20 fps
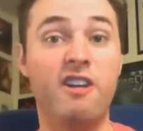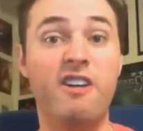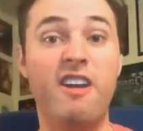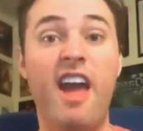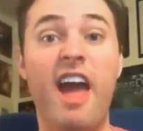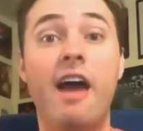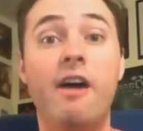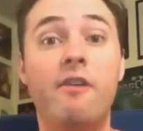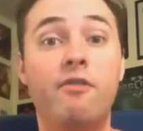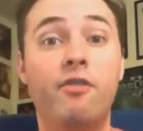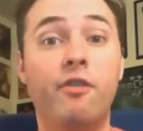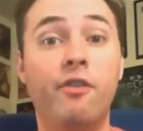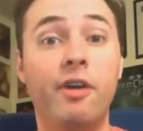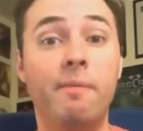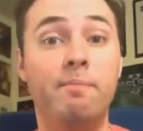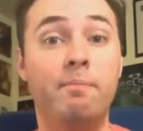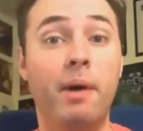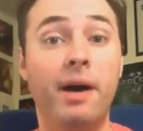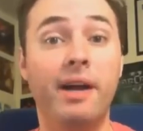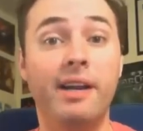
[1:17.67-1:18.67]
and
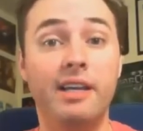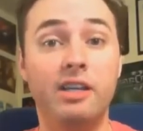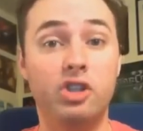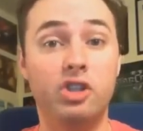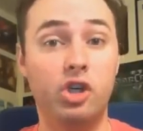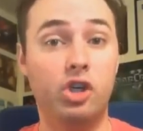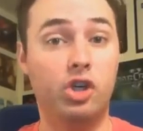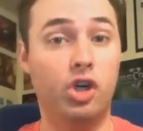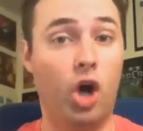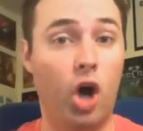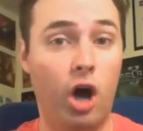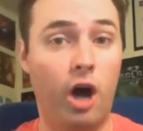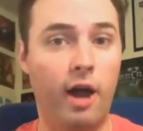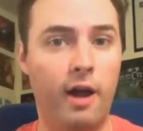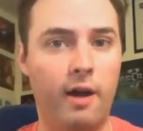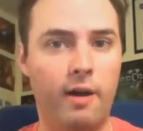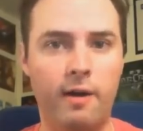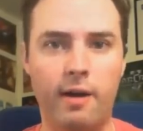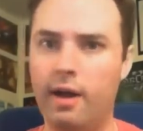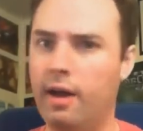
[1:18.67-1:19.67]
everybody's
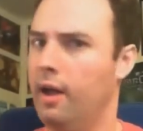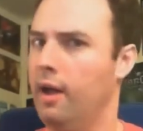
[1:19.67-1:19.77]
gone.